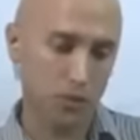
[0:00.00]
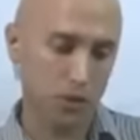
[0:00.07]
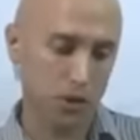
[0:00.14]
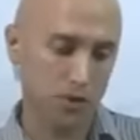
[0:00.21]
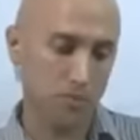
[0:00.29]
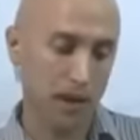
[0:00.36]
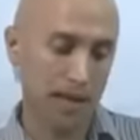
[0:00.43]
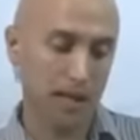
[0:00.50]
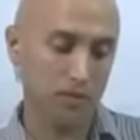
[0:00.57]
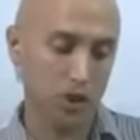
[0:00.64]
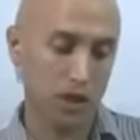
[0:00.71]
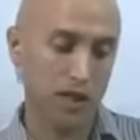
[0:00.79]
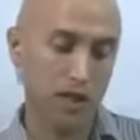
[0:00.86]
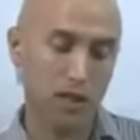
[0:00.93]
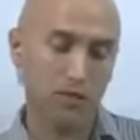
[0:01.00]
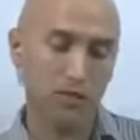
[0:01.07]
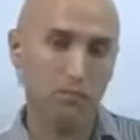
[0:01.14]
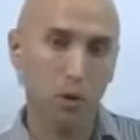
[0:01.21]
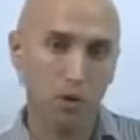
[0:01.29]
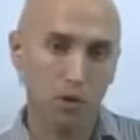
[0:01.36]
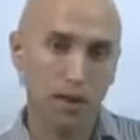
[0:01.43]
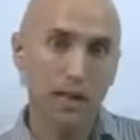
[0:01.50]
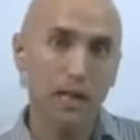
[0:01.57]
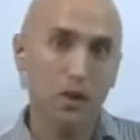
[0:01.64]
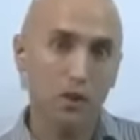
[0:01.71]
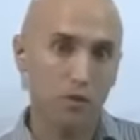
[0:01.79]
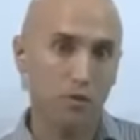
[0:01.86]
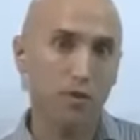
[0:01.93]
which is Batkivshina and Svoboda,
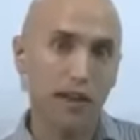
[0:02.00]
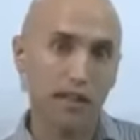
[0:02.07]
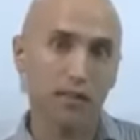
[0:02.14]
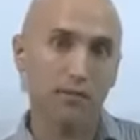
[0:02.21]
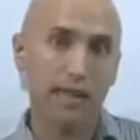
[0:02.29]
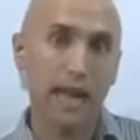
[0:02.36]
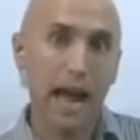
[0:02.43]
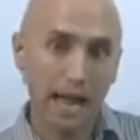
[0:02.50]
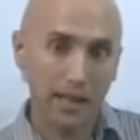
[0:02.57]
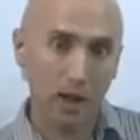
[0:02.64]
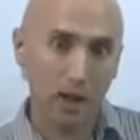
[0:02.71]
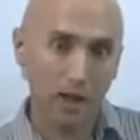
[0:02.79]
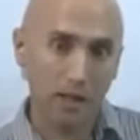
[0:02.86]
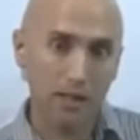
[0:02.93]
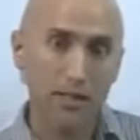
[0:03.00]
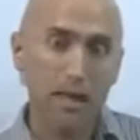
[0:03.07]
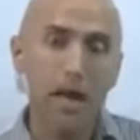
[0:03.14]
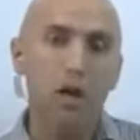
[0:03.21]
who've effectively allied,